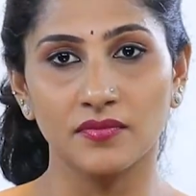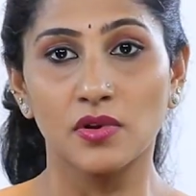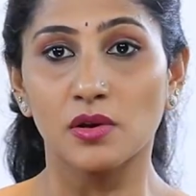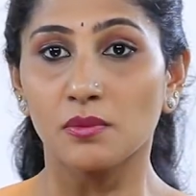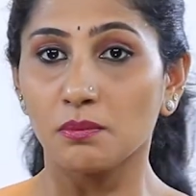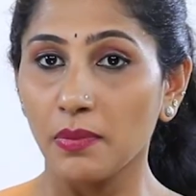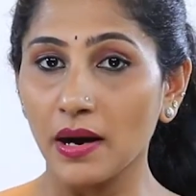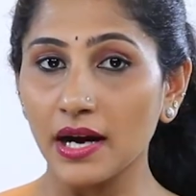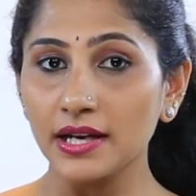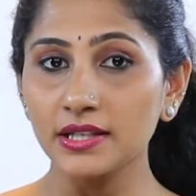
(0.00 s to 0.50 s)

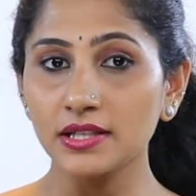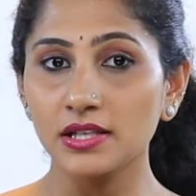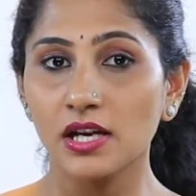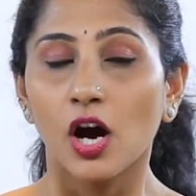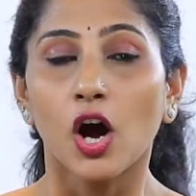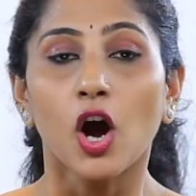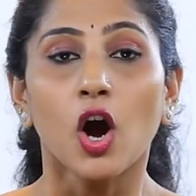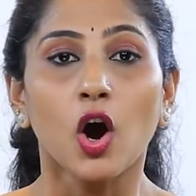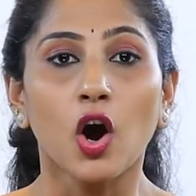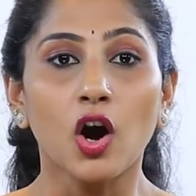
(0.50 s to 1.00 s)
But
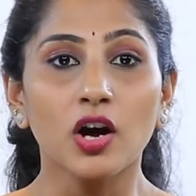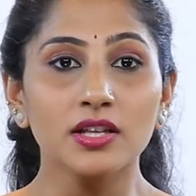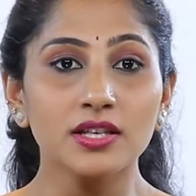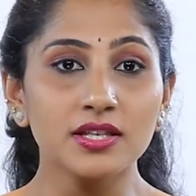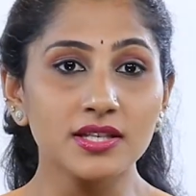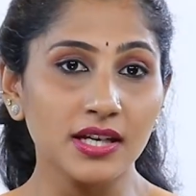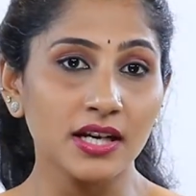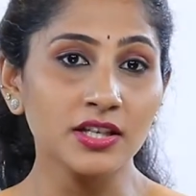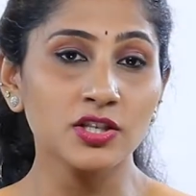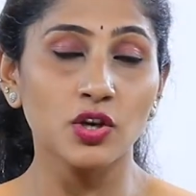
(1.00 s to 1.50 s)
on
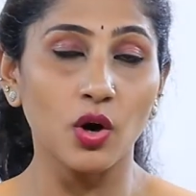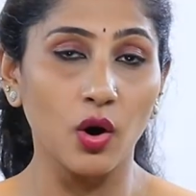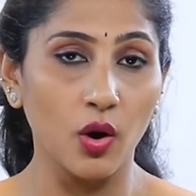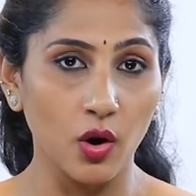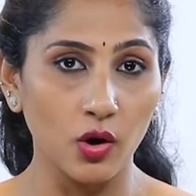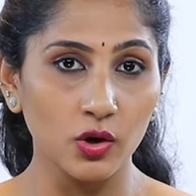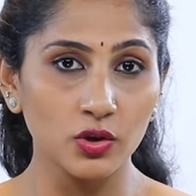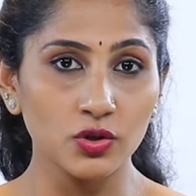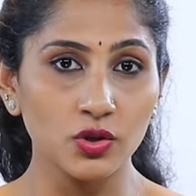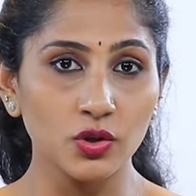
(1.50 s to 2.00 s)
such
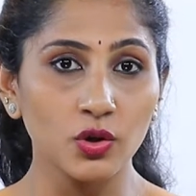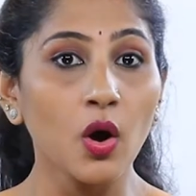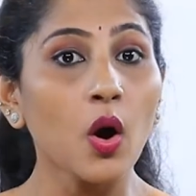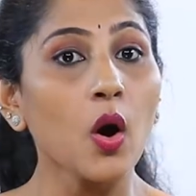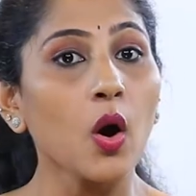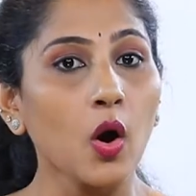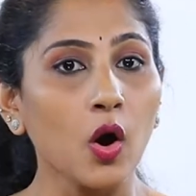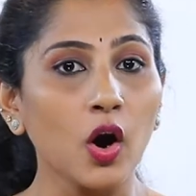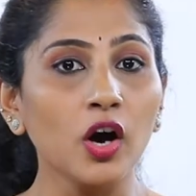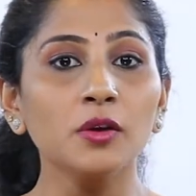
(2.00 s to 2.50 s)
auto
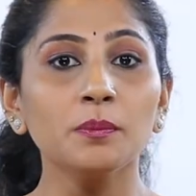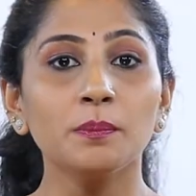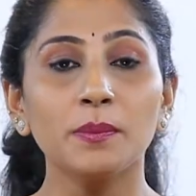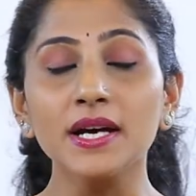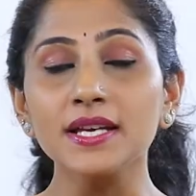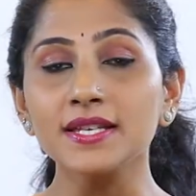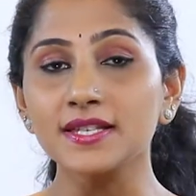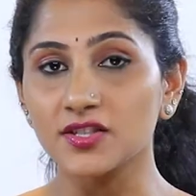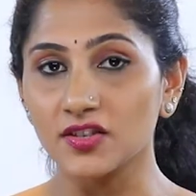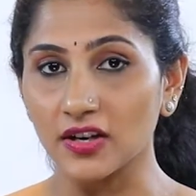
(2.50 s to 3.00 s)
or
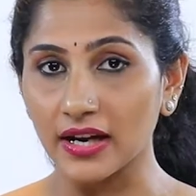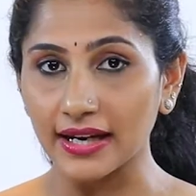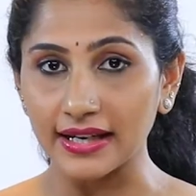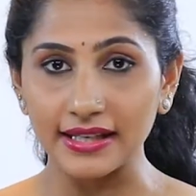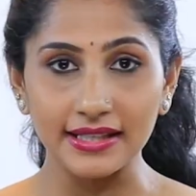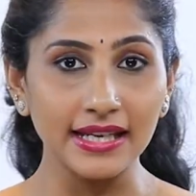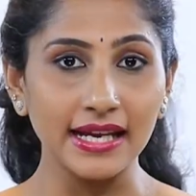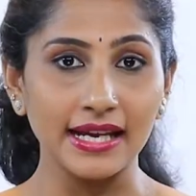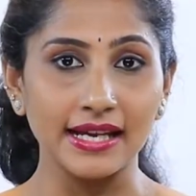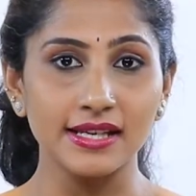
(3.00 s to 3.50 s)
bus
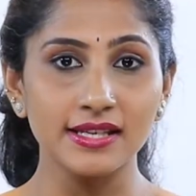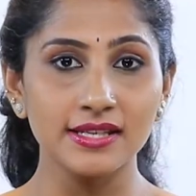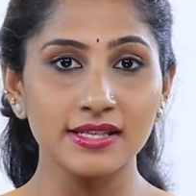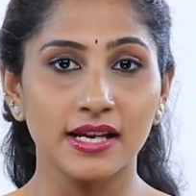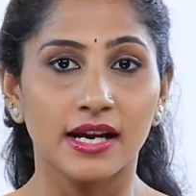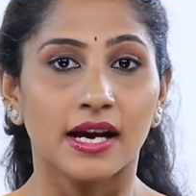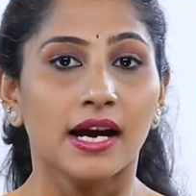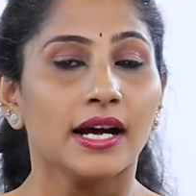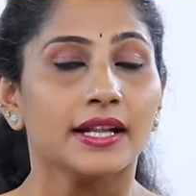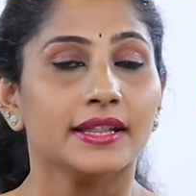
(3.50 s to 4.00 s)
strike days,
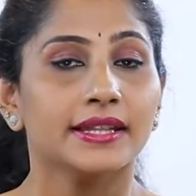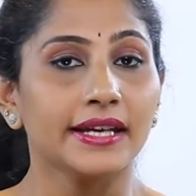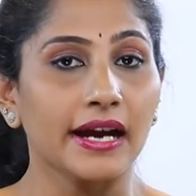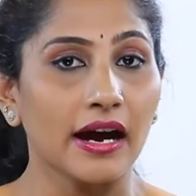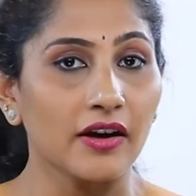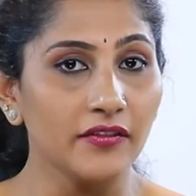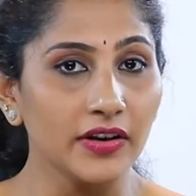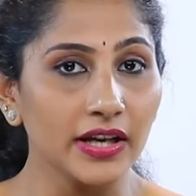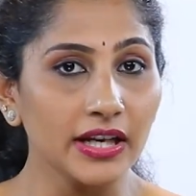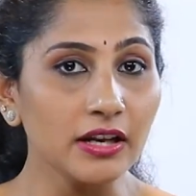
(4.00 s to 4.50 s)
the
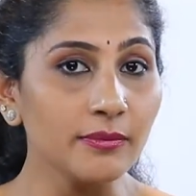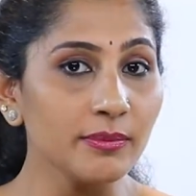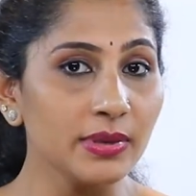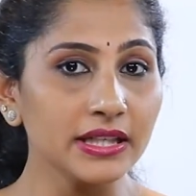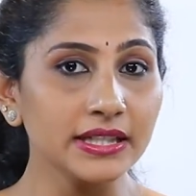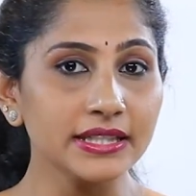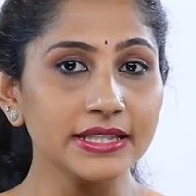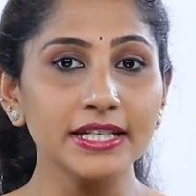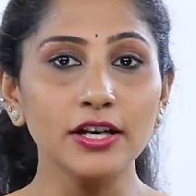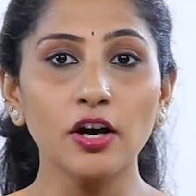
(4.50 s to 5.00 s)

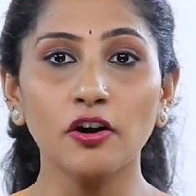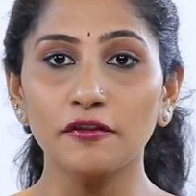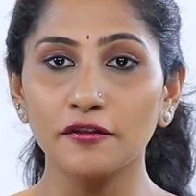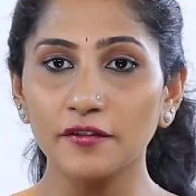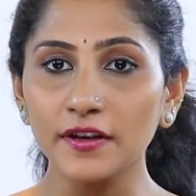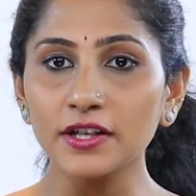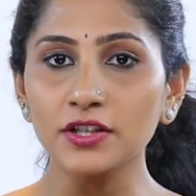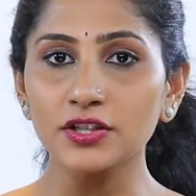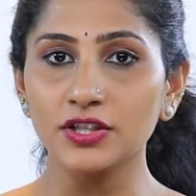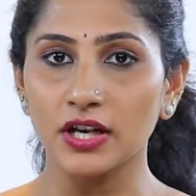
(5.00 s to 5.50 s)
availability of
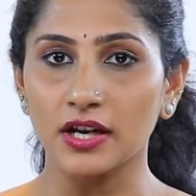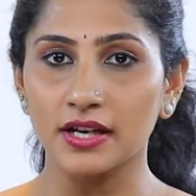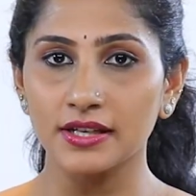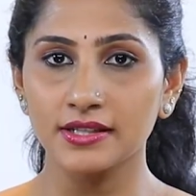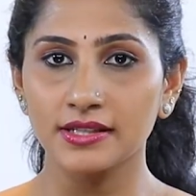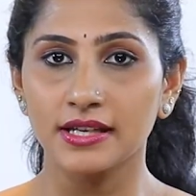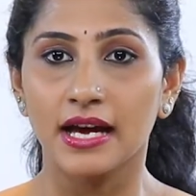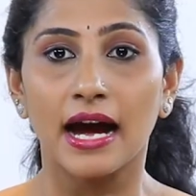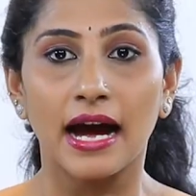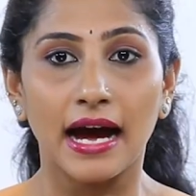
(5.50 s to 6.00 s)

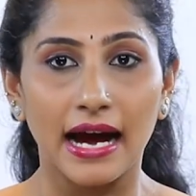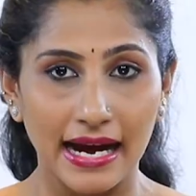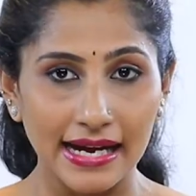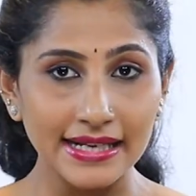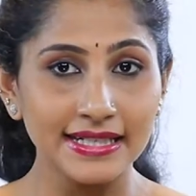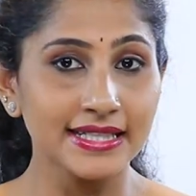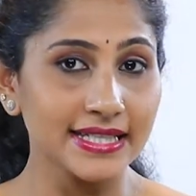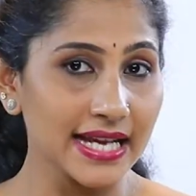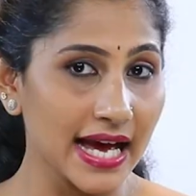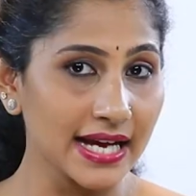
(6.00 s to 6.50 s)
rickshaws
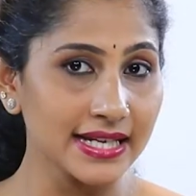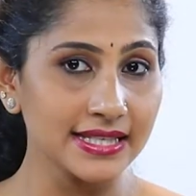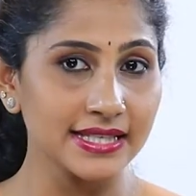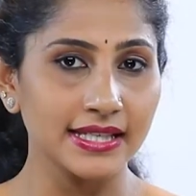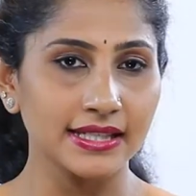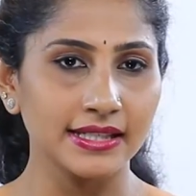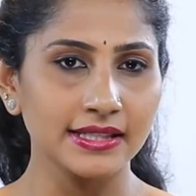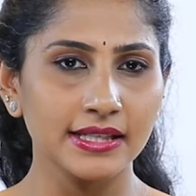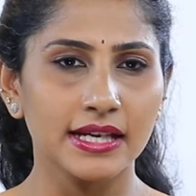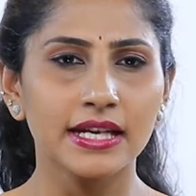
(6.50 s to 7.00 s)
and
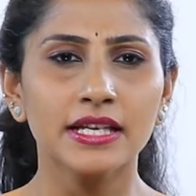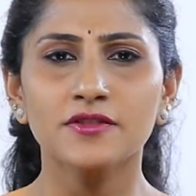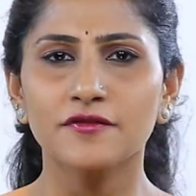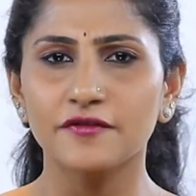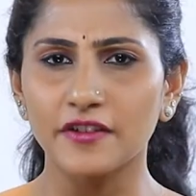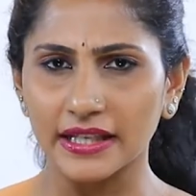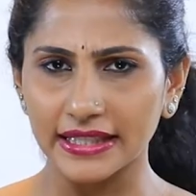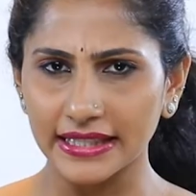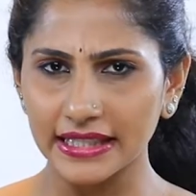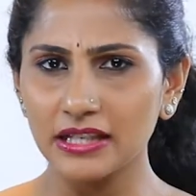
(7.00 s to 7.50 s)
taxis is
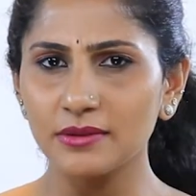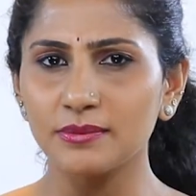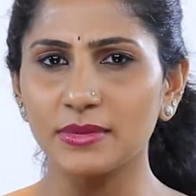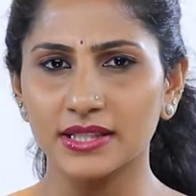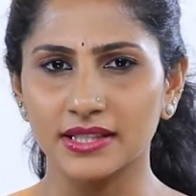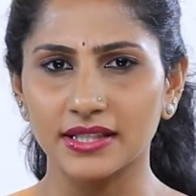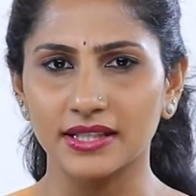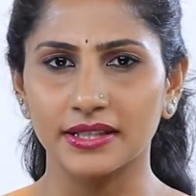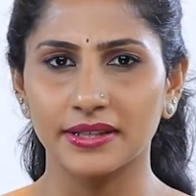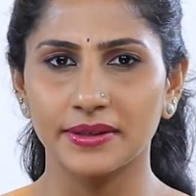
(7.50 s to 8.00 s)
very
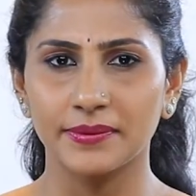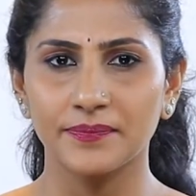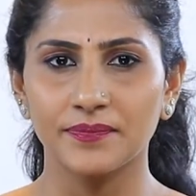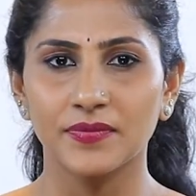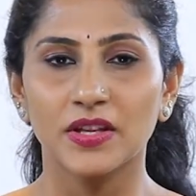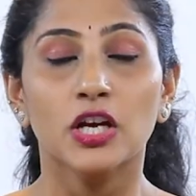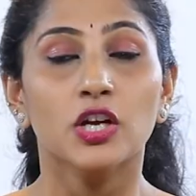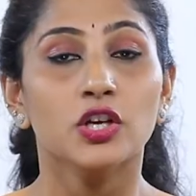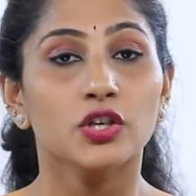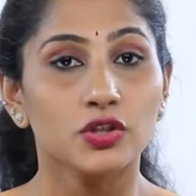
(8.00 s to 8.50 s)
limited.
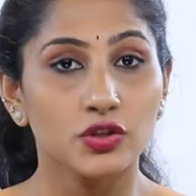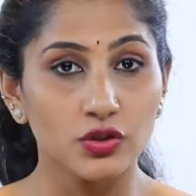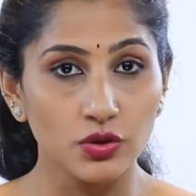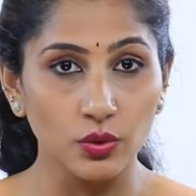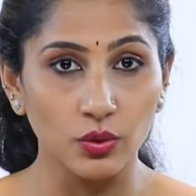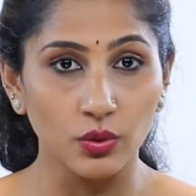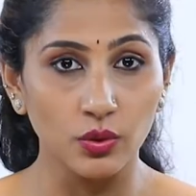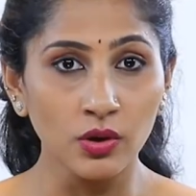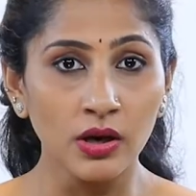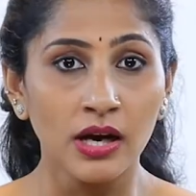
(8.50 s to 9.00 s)

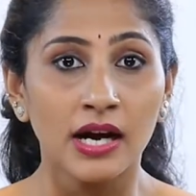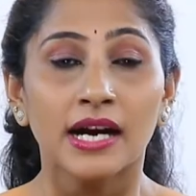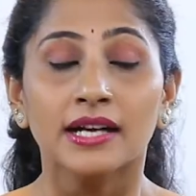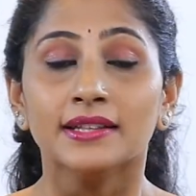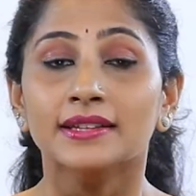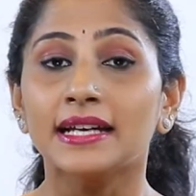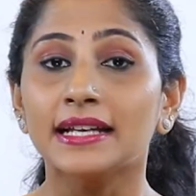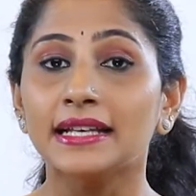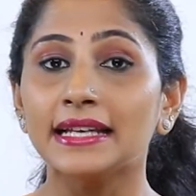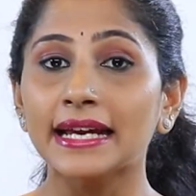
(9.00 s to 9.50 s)
So,
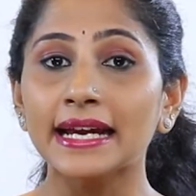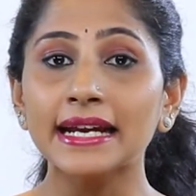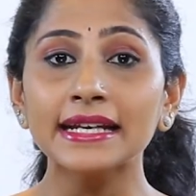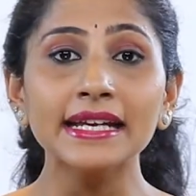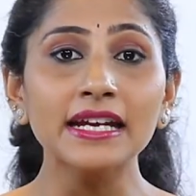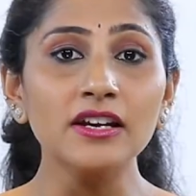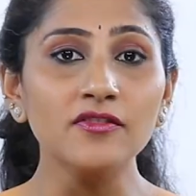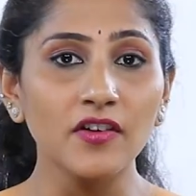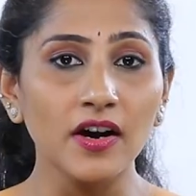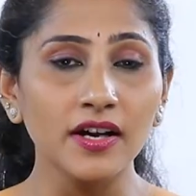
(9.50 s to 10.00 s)
the
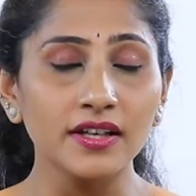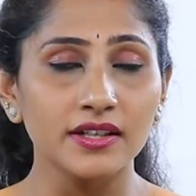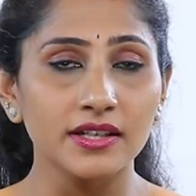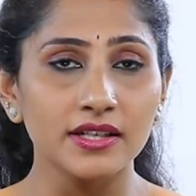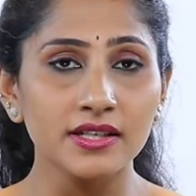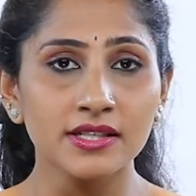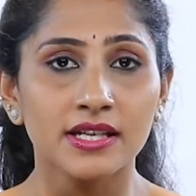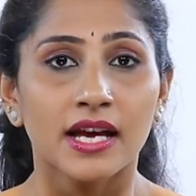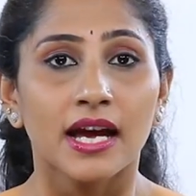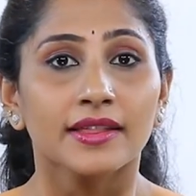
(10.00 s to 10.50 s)
lady
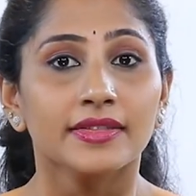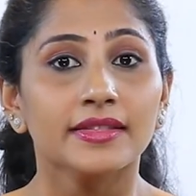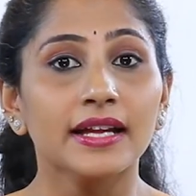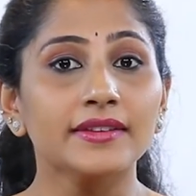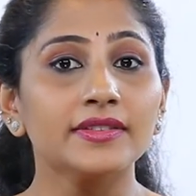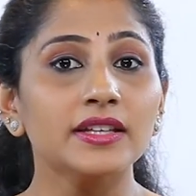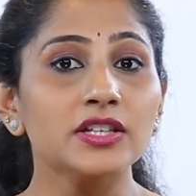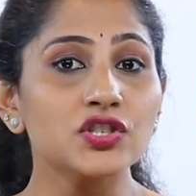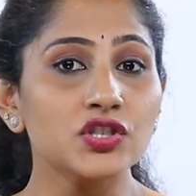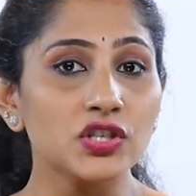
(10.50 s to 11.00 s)
worries
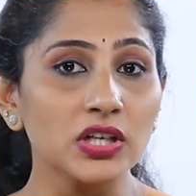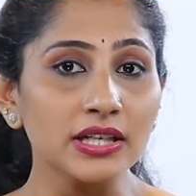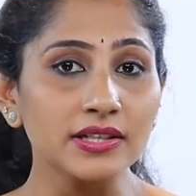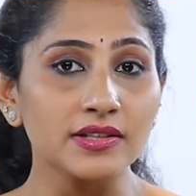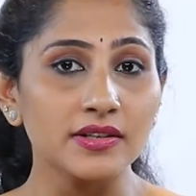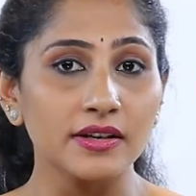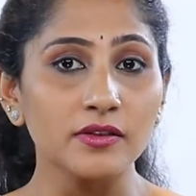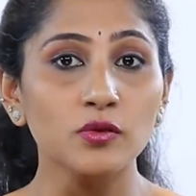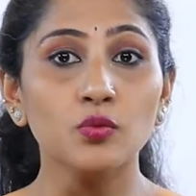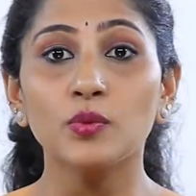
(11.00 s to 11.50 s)
that the
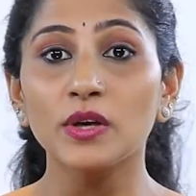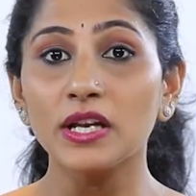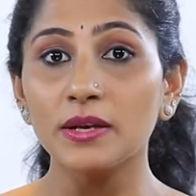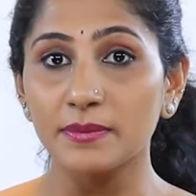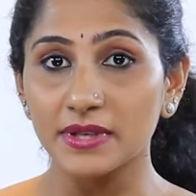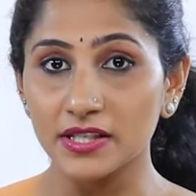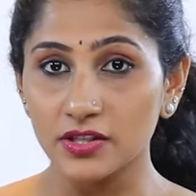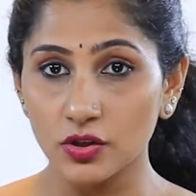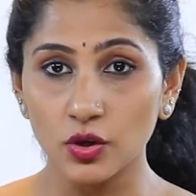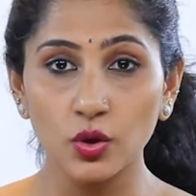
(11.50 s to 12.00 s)
children will
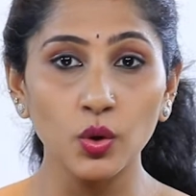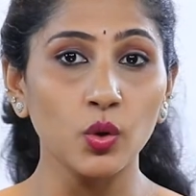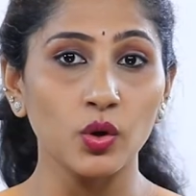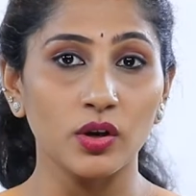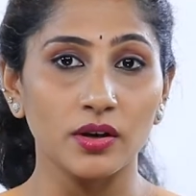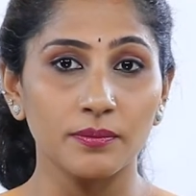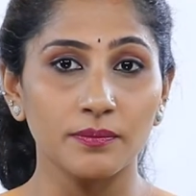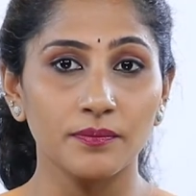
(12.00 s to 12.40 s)
miss school.